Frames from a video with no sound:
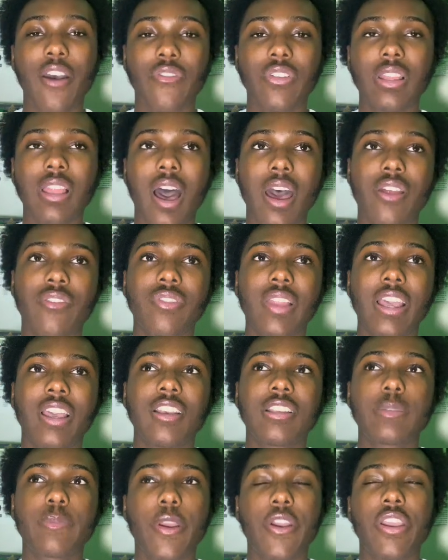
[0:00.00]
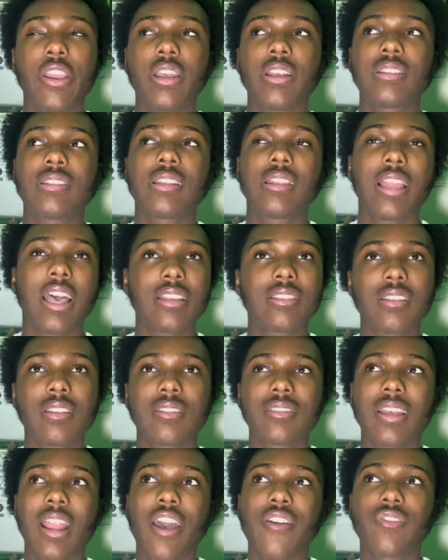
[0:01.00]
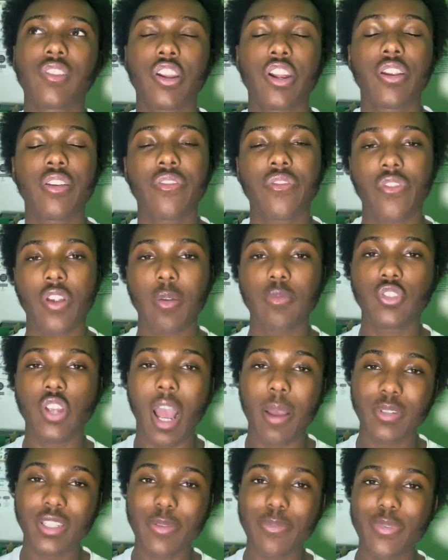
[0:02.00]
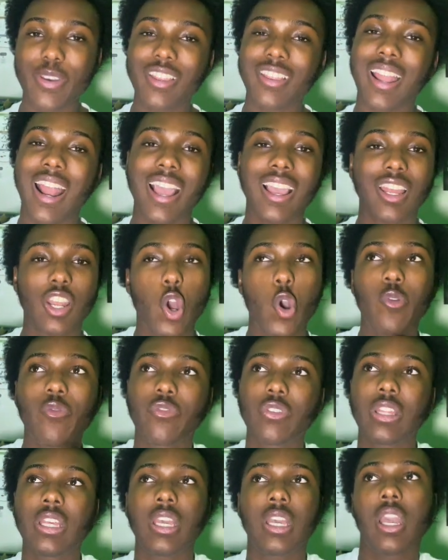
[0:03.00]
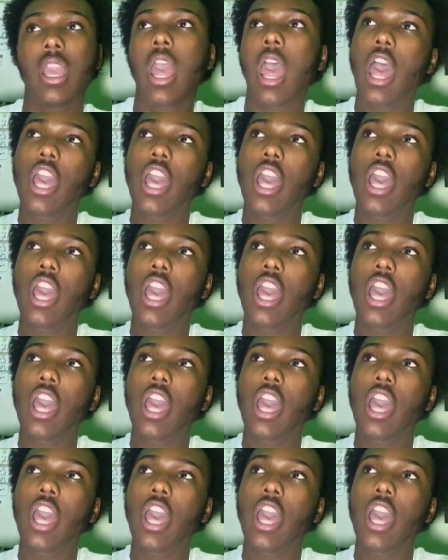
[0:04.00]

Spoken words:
a lot of like experience and lessons that I've learned from dropshipping that I can hopefully,